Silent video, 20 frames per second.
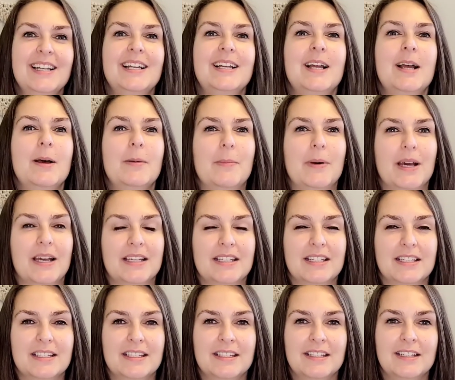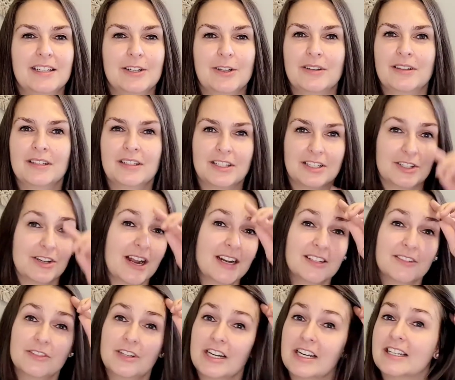But constructive
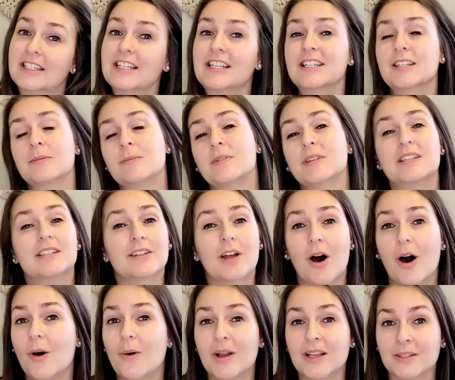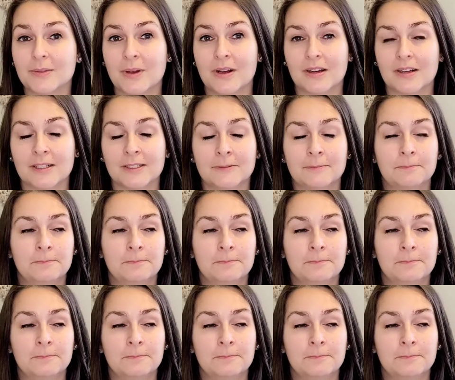criticism is always welcome.